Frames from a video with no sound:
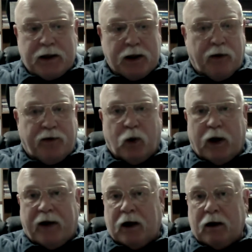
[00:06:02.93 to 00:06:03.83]
You know, if you want
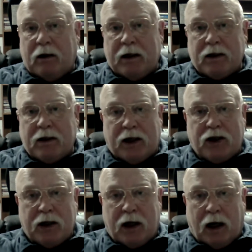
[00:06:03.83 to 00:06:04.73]
to have an
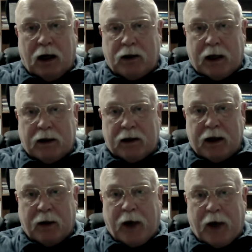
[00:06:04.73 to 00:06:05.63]
insulation contractor
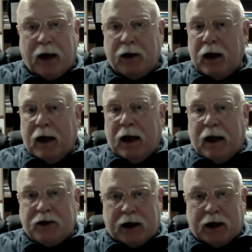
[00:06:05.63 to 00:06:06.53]
come out
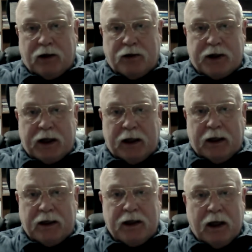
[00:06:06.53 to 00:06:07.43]
and check your
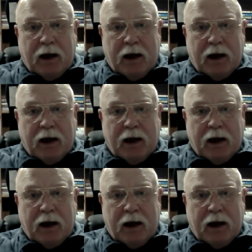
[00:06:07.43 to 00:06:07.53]
ceilings,